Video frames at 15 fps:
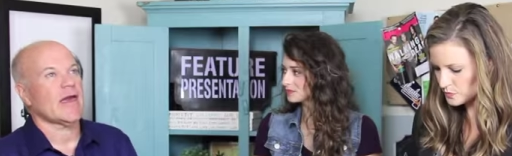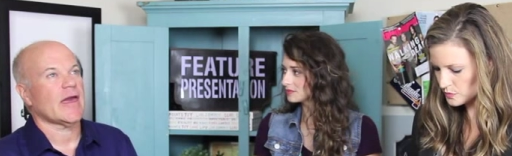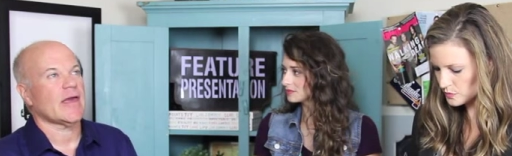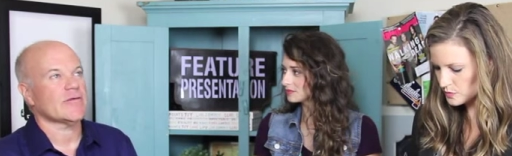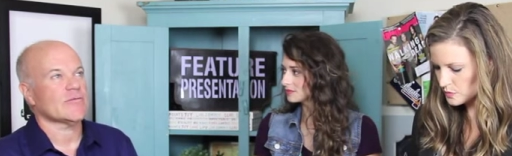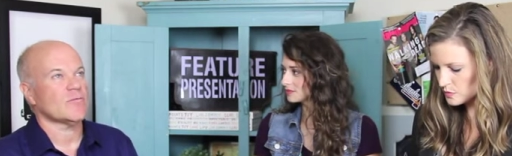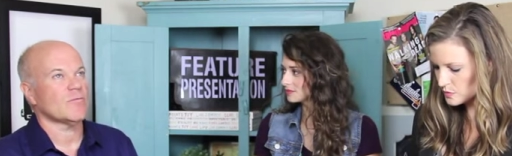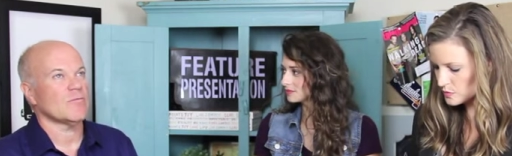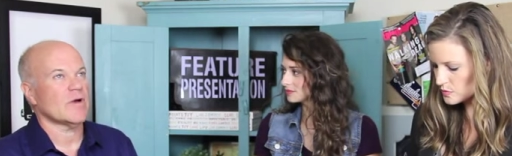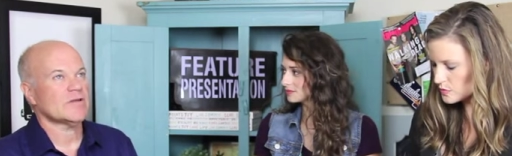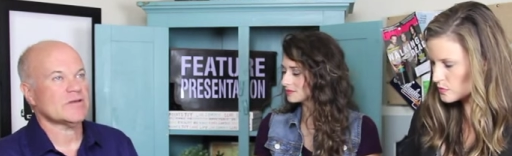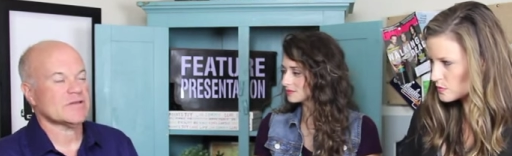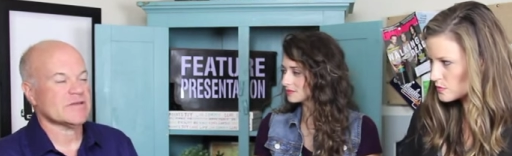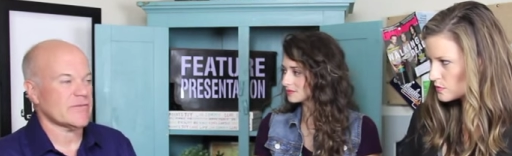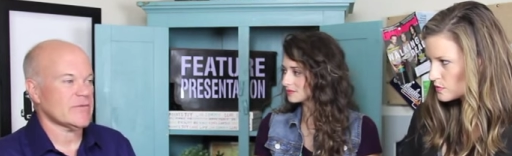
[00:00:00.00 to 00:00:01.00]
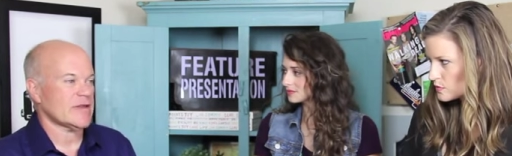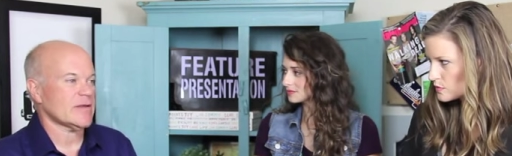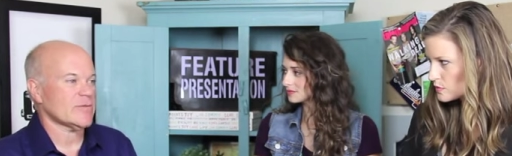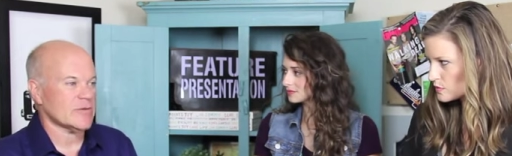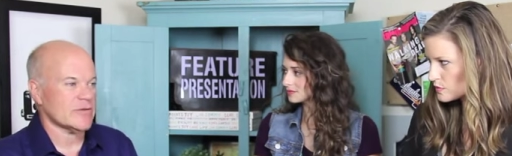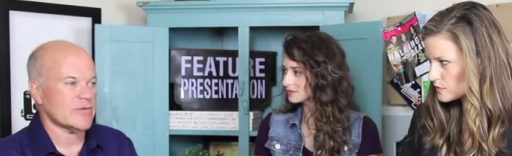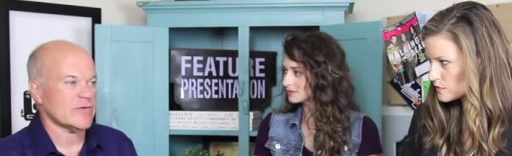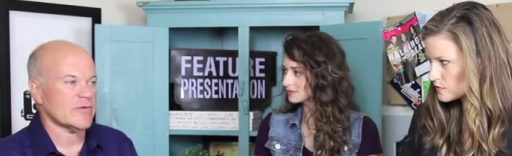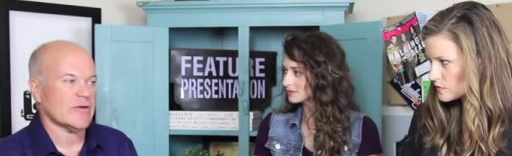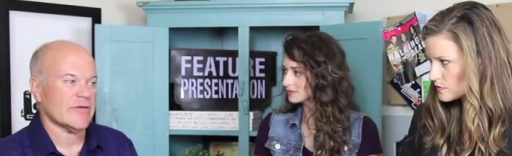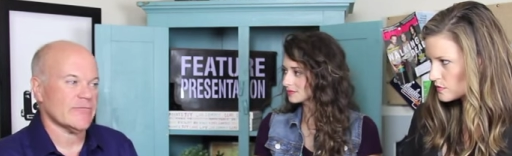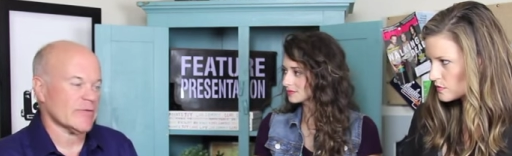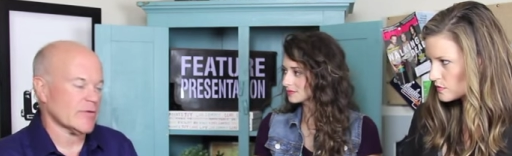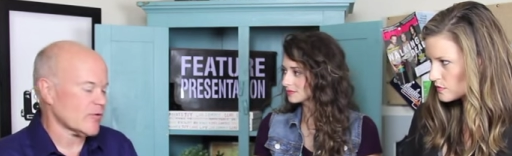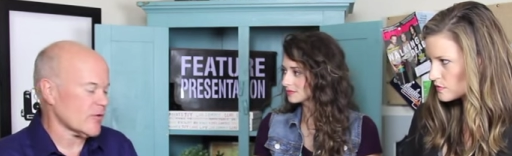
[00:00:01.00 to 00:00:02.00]
Speaker 1: as much as I've been able to do, and
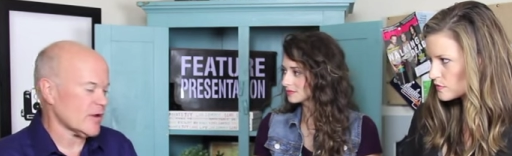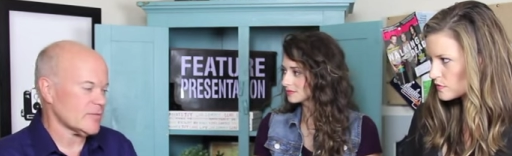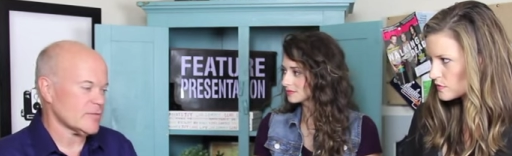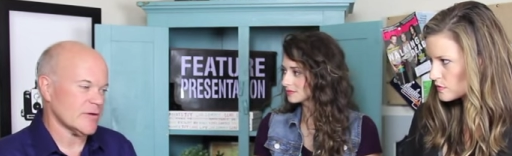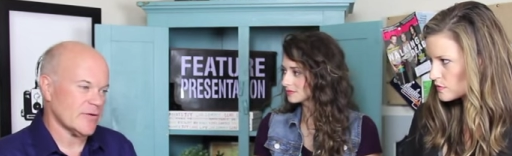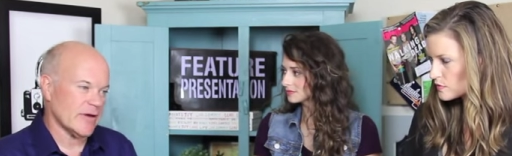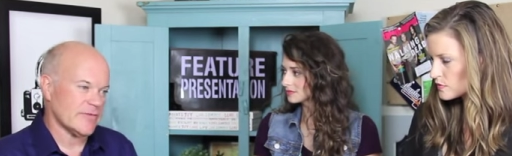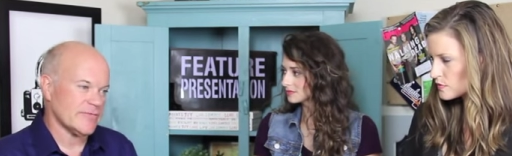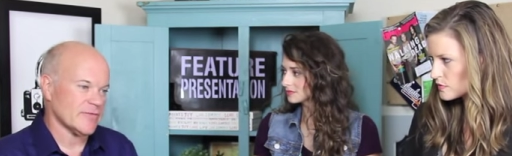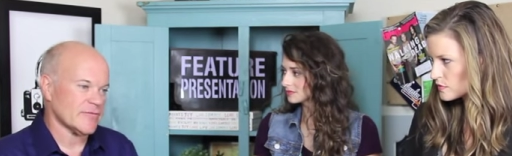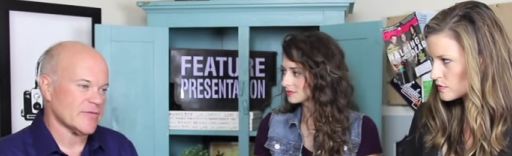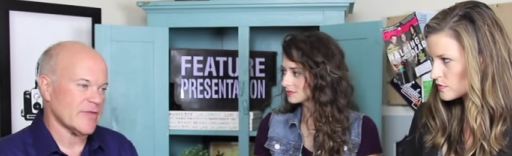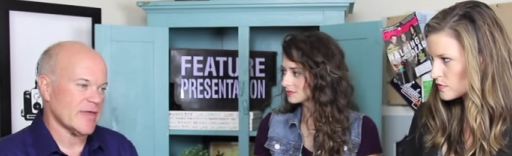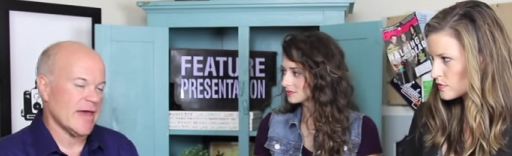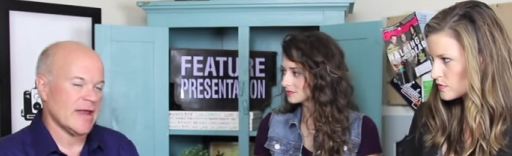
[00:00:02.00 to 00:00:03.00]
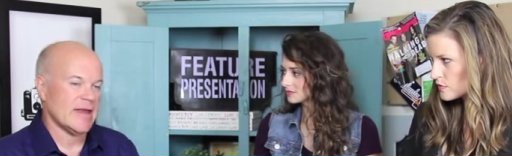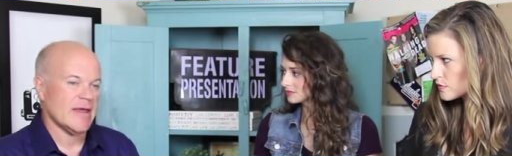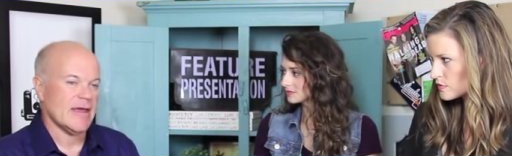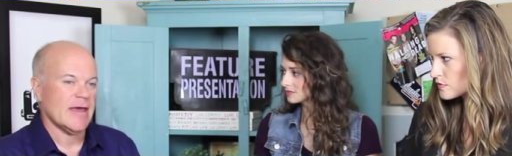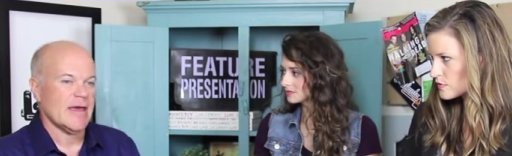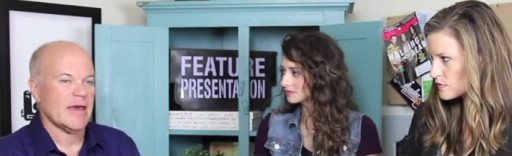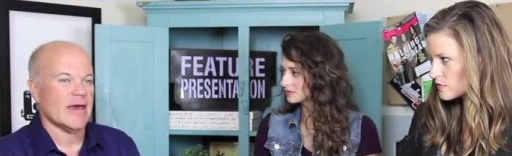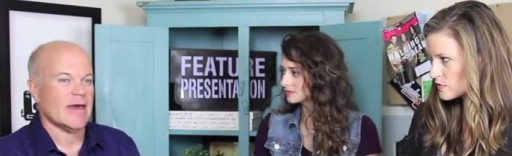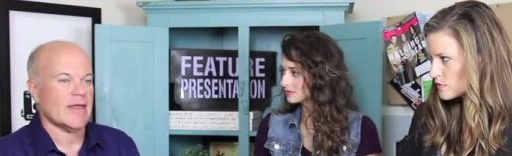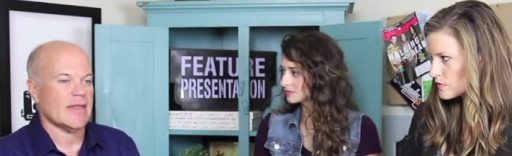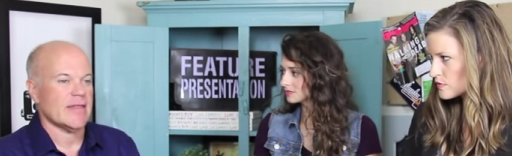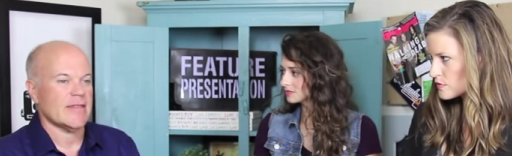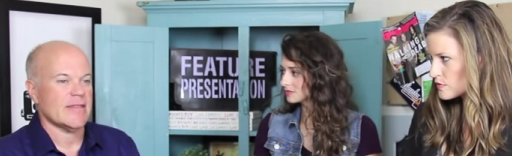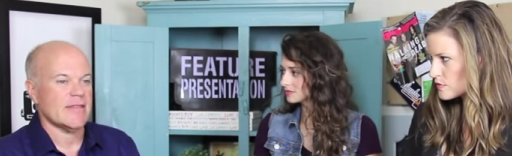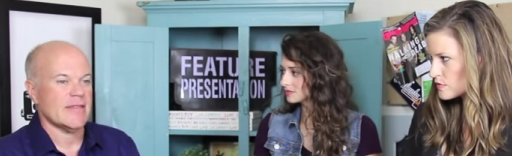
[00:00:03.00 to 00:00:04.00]
I'm incredibly grateful for that.
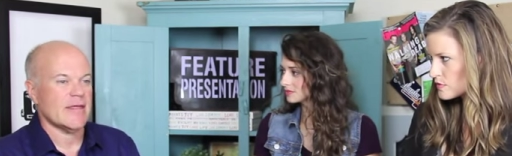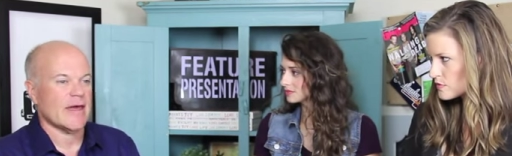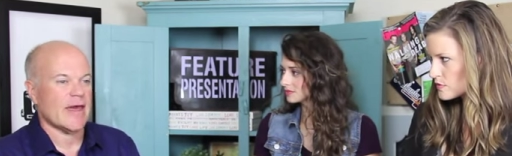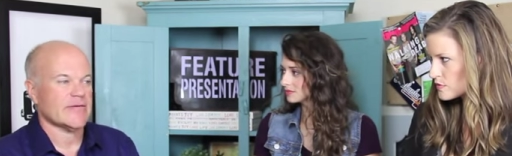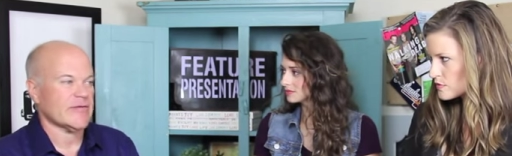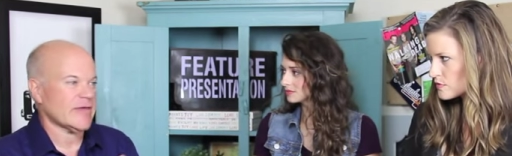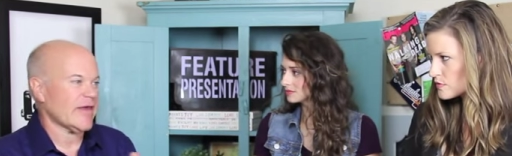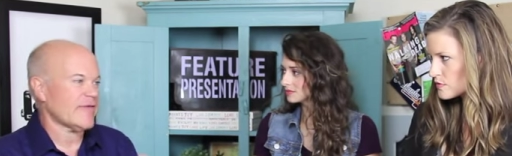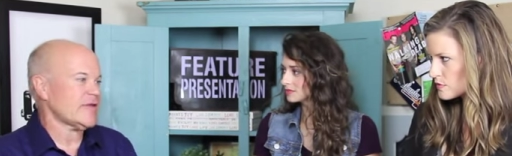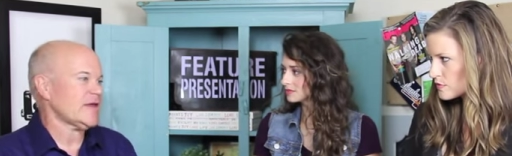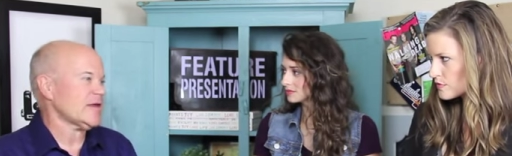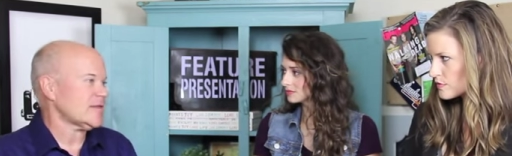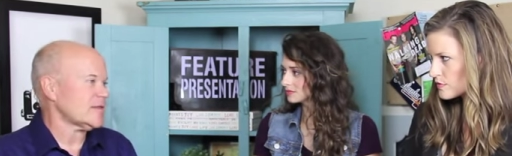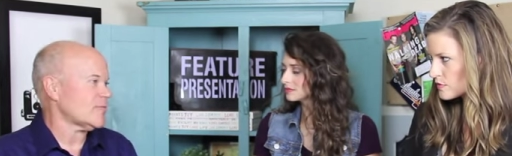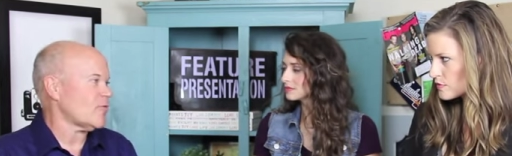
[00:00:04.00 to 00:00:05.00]
I, I still haven't hit the